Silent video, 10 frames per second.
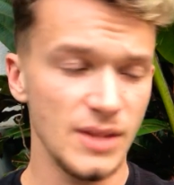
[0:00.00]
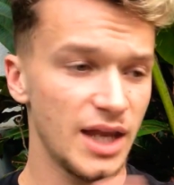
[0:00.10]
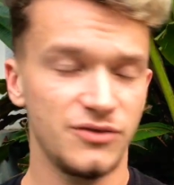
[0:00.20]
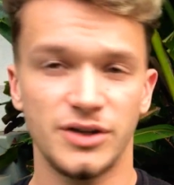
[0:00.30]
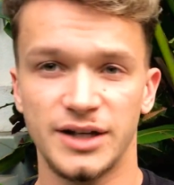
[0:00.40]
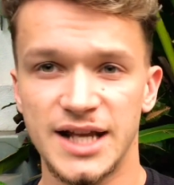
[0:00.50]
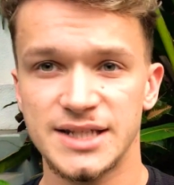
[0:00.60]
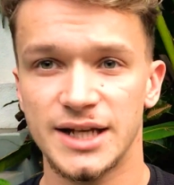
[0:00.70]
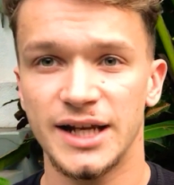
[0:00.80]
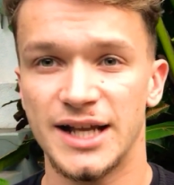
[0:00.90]
if you're in that
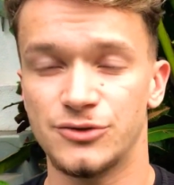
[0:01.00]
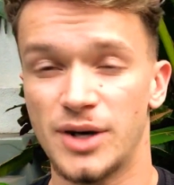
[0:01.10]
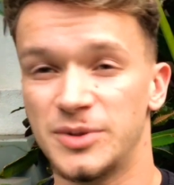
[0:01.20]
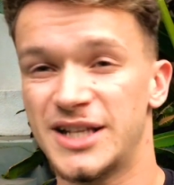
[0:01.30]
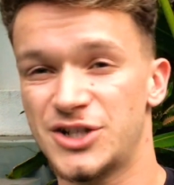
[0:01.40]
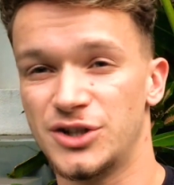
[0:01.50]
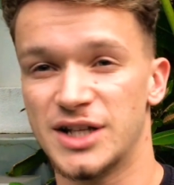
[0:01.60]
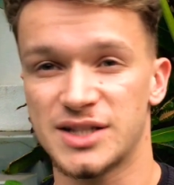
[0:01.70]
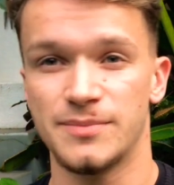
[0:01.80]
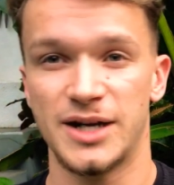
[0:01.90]
city and reputation
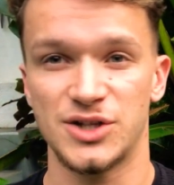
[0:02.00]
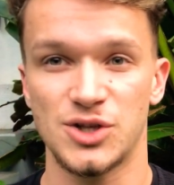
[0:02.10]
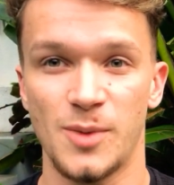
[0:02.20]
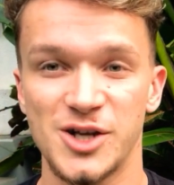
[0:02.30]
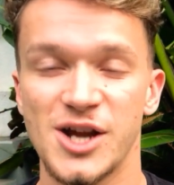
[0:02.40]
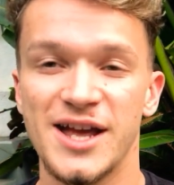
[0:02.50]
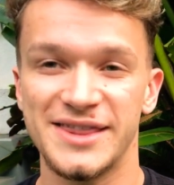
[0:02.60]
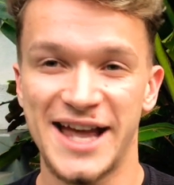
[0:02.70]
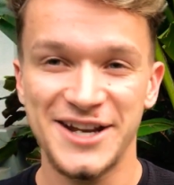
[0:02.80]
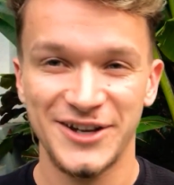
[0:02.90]
doesn't matter so much,
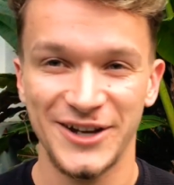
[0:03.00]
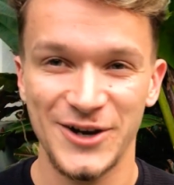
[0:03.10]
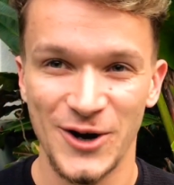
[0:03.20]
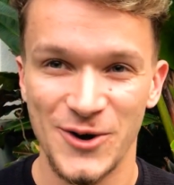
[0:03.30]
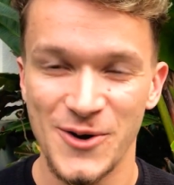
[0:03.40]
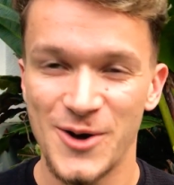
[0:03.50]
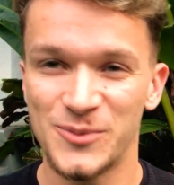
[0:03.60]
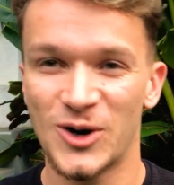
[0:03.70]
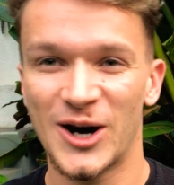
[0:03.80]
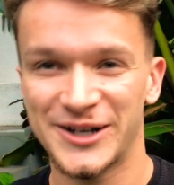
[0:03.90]
then you can go
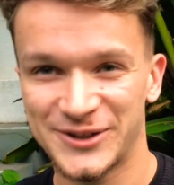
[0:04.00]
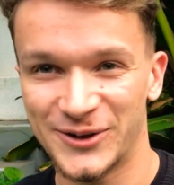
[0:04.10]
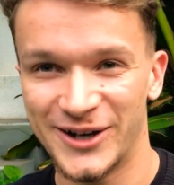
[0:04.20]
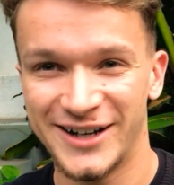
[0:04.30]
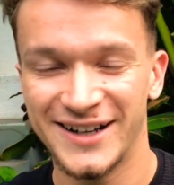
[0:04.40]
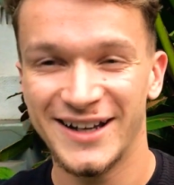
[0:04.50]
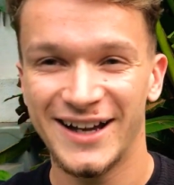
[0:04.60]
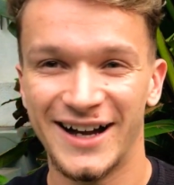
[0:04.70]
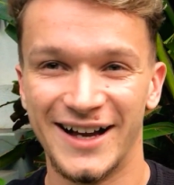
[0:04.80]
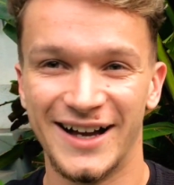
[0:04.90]
more hardcore,
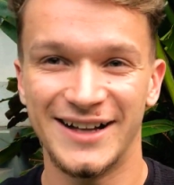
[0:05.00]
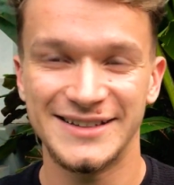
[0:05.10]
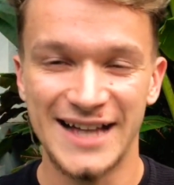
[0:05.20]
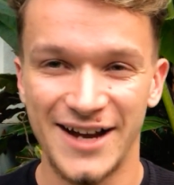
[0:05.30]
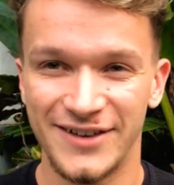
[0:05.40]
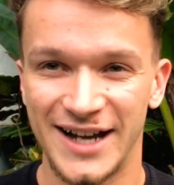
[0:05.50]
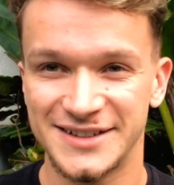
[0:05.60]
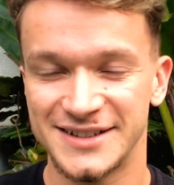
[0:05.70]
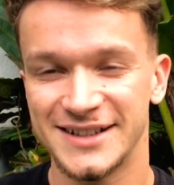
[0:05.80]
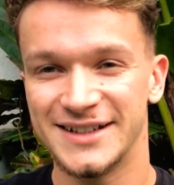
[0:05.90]

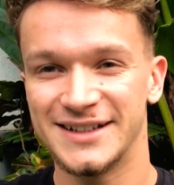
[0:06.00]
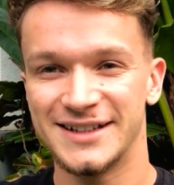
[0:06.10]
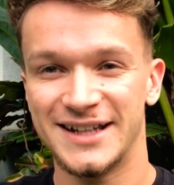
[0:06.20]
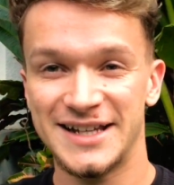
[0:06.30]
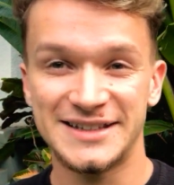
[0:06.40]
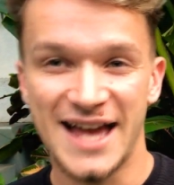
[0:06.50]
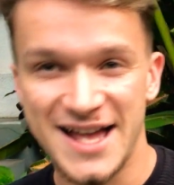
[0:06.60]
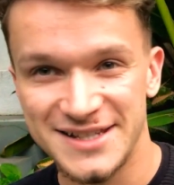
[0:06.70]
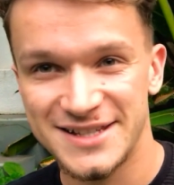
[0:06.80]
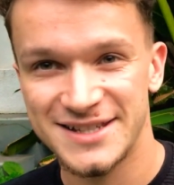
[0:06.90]
direct,
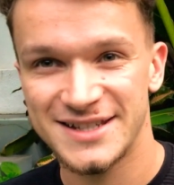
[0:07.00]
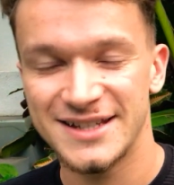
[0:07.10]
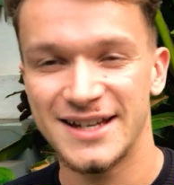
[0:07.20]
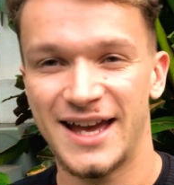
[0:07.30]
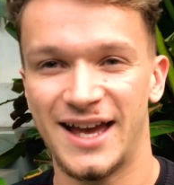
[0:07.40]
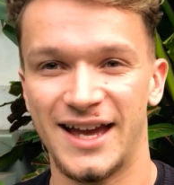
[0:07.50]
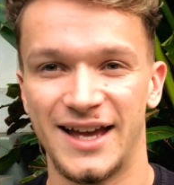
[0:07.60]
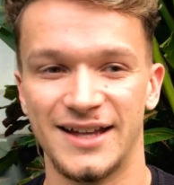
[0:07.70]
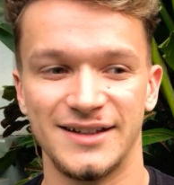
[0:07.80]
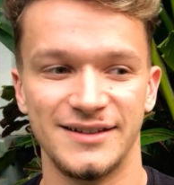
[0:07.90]
intense,
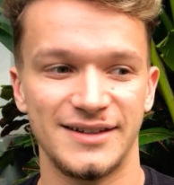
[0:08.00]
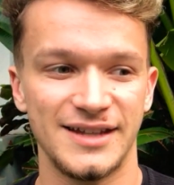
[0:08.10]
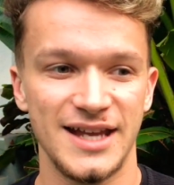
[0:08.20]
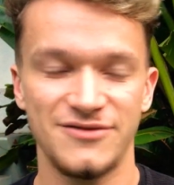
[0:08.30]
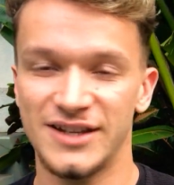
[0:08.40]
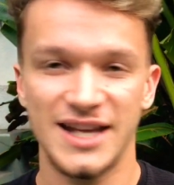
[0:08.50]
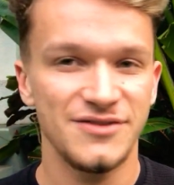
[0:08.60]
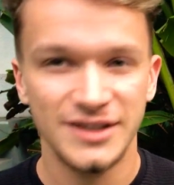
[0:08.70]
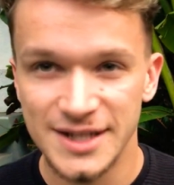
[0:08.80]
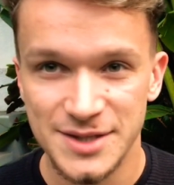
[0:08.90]
and if
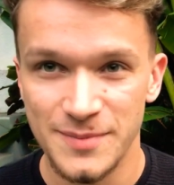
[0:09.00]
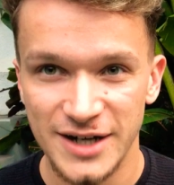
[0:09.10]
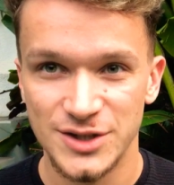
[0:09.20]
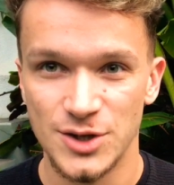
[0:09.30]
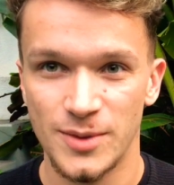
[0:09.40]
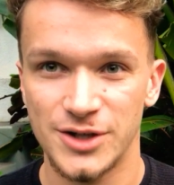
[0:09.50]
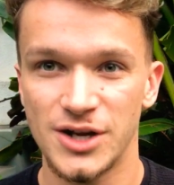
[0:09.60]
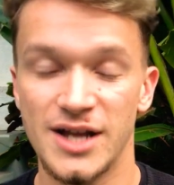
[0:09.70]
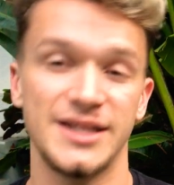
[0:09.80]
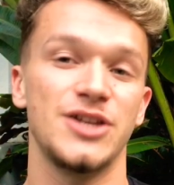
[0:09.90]
it doesn't matter so much,
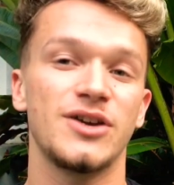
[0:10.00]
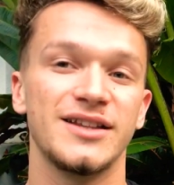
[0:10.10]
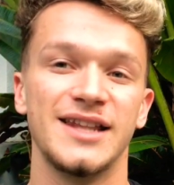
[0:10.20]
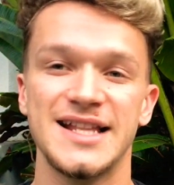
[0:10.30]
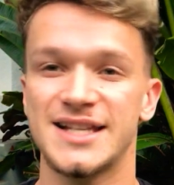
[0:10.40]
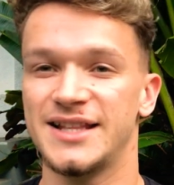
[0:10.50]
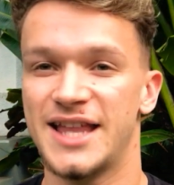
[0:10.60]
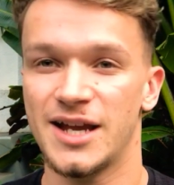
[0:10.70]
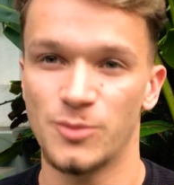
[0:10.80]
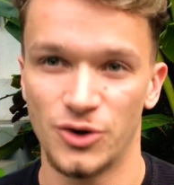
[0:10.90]
then you can, let's say,
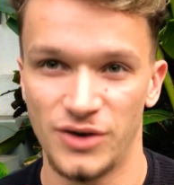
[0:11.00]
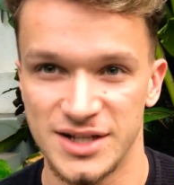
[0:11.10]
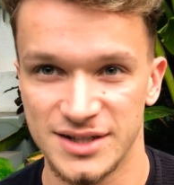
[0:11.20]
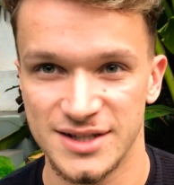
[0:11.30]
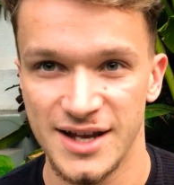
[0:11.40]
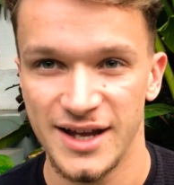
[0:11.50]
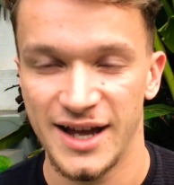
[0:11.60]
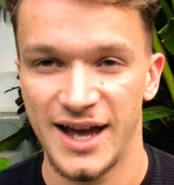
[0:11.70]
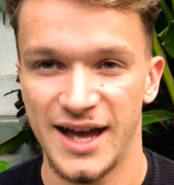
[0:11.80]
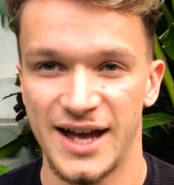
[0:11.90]
take more risks,
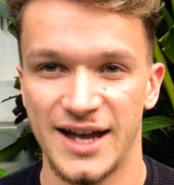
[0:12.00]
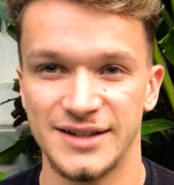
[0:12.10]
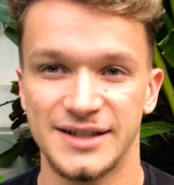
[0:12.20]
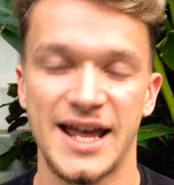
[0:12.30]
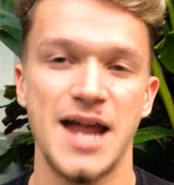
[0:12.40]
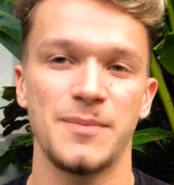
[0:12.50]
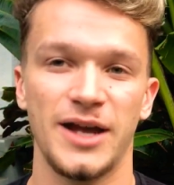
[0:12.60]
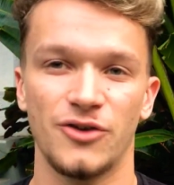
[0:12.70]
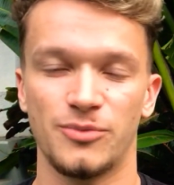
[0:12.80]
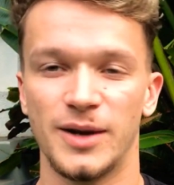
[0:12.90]
and it can
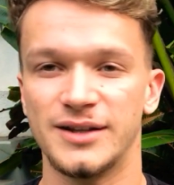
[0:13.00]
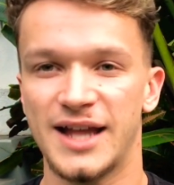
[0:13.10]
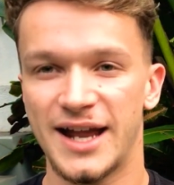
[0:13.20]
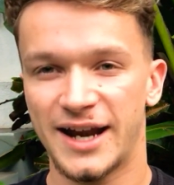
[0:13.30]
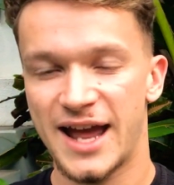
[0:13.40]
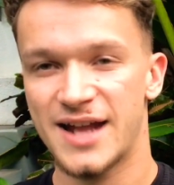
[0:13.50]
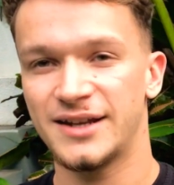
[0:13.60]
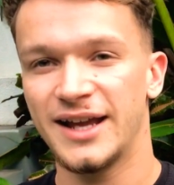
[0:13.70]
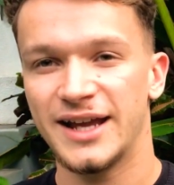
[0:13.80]
pay off. And again,